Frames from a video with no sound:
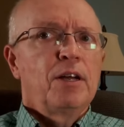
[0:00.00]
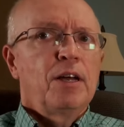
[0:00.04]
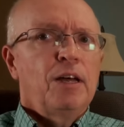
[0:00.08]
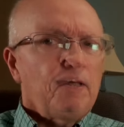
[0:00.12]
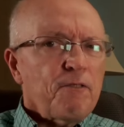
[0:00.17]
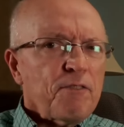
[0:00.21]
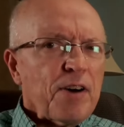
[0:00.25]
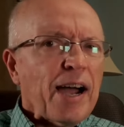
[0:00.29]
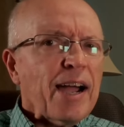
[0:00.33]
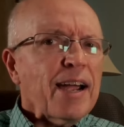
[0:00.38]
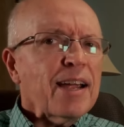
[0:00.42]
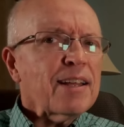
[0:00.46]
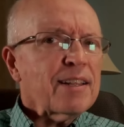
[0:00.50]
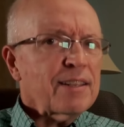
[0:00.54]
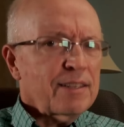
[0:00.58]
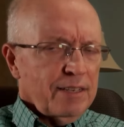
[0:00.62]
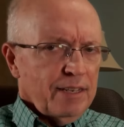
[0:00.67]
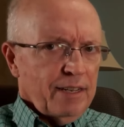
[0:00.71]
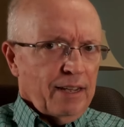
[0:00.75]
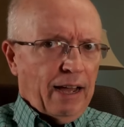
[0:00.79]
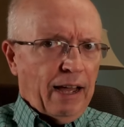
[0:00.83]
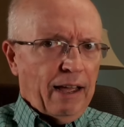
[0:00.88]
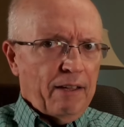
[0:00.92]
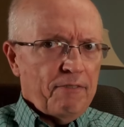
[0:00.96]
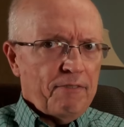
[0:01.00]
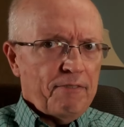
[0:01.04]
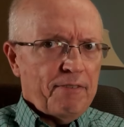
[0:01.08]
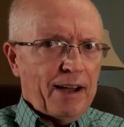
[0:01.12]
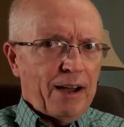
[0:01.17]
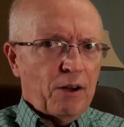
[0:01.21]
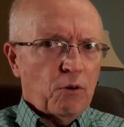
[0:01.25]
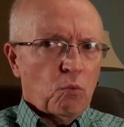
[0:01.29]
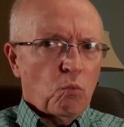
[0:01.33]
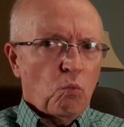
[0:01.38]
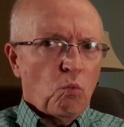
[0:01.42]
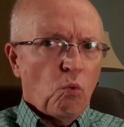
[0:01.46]
Finally, I
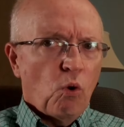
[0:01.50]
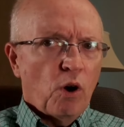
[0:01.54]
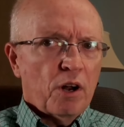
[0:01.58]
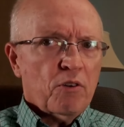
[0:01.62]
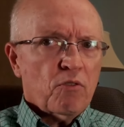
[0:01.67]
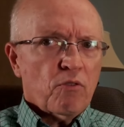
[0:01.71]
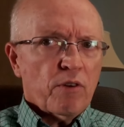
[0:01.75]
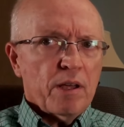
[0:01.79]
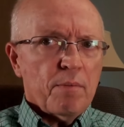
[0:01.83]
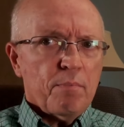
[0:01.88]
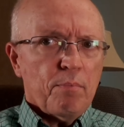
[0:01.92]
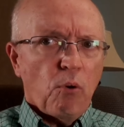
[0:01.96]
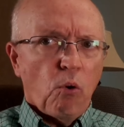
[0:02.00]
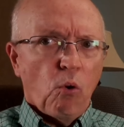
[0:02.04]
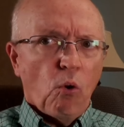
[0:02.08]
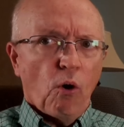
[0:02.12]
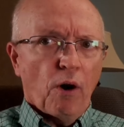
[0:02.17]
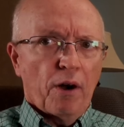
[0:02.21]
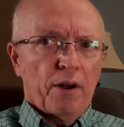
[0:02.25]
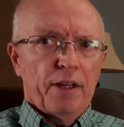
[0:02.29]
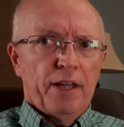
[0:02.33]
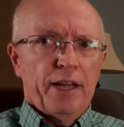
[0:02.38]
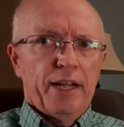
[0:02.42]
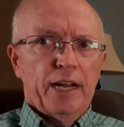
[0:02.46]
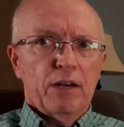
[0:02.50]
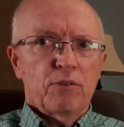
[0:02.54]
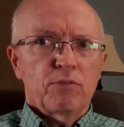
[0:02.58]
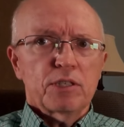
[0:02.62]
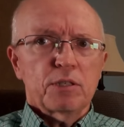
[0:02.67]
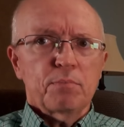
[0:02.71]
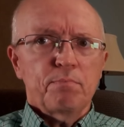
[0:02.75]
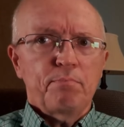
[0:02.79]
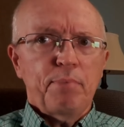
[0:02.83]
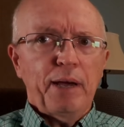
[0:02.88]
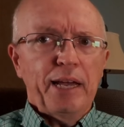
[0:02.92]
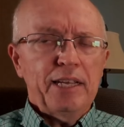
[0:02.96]
found one report, and it
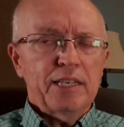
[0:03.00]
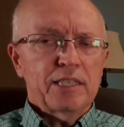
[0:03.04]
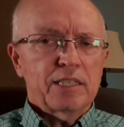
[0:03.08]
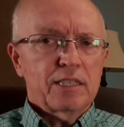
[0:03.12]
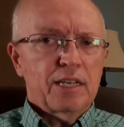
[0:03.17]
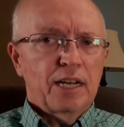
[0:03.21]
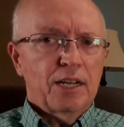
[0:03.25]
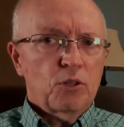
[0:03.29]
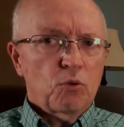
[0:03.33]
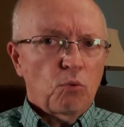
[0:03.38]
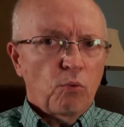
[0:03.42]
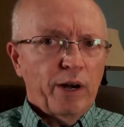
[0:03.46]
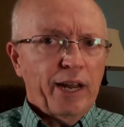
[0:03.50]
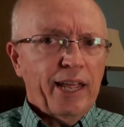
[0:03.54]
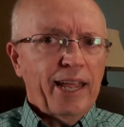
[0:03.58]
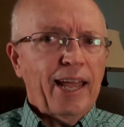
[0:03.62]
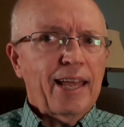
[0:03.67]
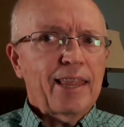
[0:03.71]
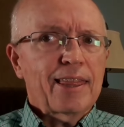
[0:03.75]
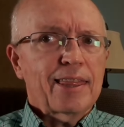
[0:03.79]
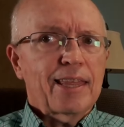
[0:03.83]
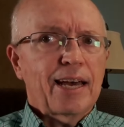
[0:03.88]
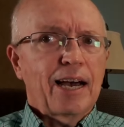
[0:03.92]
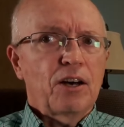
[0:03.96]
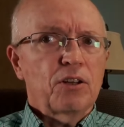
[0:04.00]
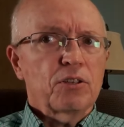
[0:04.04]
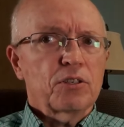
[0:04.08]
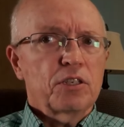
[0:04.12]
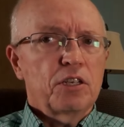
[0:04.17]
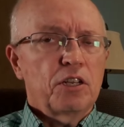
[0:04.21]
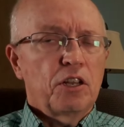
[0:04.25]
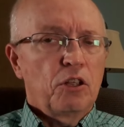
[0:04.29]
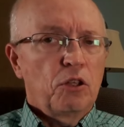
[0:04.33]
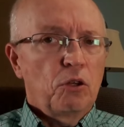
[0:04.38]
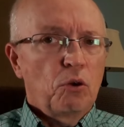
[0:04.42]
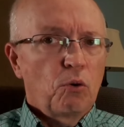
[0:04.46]
was based on
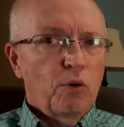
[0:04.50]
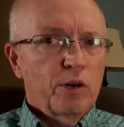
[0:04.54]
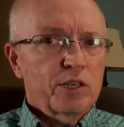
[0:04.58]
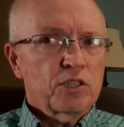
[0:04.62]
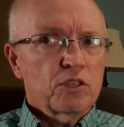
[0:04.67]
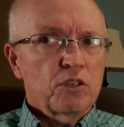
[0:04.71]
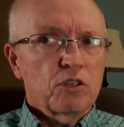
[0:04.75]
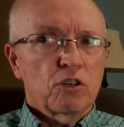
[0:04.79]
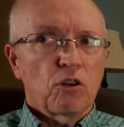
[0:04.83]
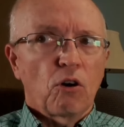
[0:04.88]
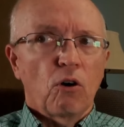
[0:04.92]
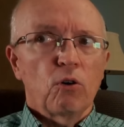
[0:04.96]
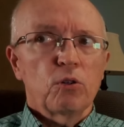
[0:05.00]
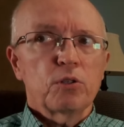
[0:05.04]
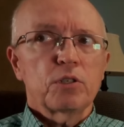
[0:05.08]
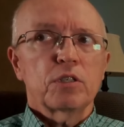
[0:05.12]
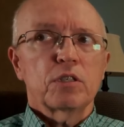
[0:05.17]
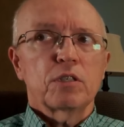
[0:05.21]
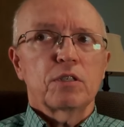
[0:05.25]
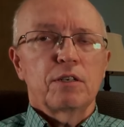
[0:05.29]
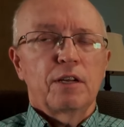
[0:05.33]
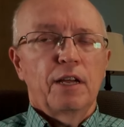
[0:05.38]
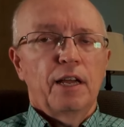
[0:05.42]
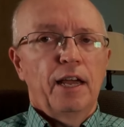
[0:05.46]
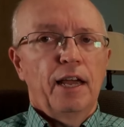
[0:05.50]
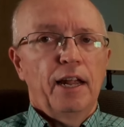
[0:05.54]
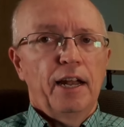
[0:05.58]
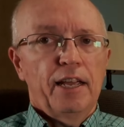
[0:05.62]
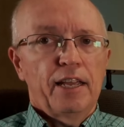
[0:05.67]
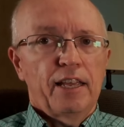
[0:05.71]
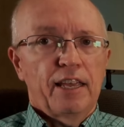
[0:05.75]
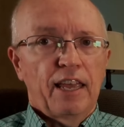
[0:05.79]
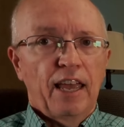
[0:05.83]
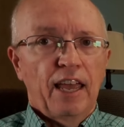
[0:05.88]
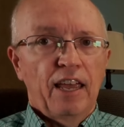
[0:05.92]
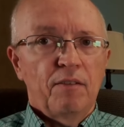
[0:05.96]
28,000 US adults, and
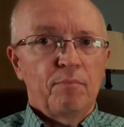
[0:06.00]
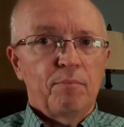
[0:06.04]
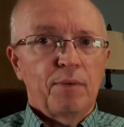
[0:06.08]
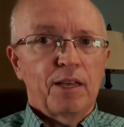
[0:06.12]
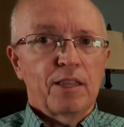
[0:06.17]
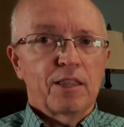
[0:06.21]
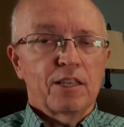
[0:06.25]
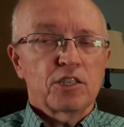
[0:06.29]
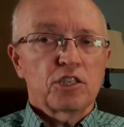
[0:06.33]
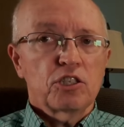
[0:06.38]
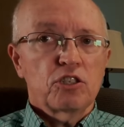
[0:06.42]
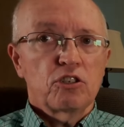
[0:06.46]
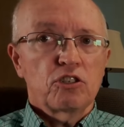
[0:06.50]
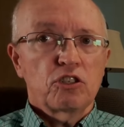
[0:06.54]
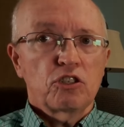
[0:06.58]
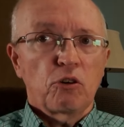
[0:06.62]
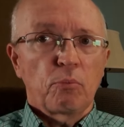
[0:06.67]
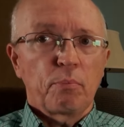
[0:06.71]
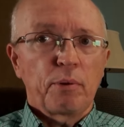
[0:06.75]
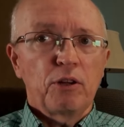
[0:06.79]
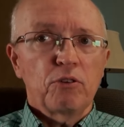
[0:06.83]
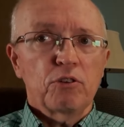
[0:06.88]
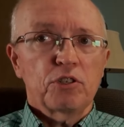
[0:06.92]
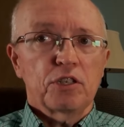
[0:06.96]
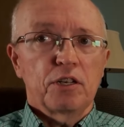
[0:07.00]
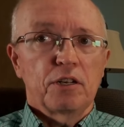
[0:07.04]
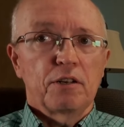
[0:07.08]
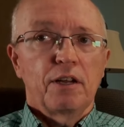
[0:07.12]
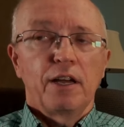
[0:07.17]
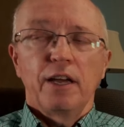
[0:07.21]
it gave me this distribution.